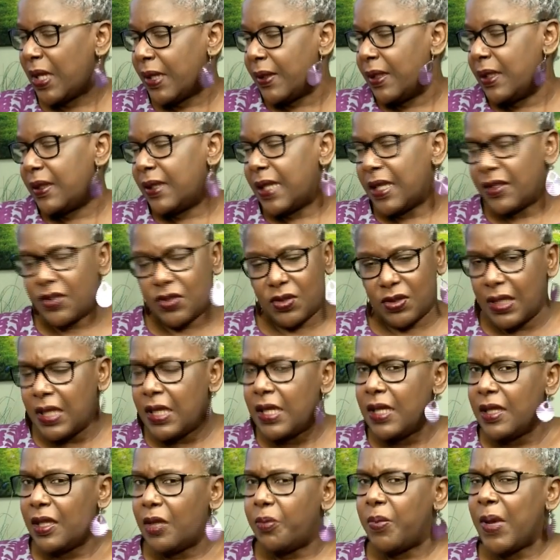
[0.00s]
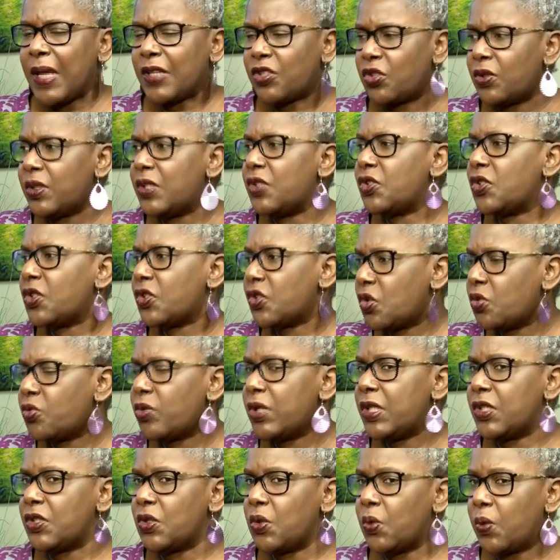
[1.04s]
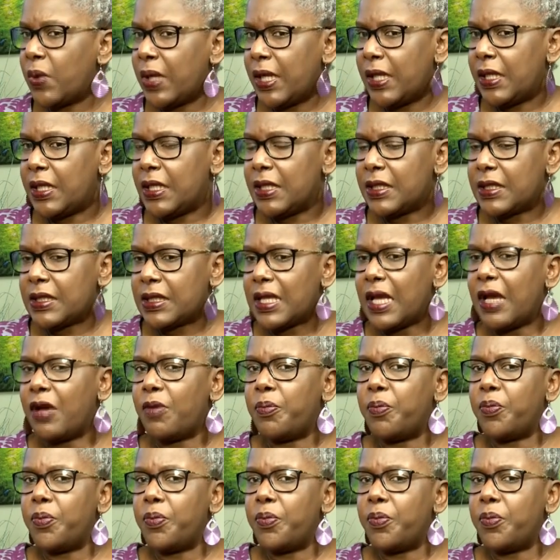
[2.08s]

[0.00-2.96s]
So I think that's, the passion is just to raise awareness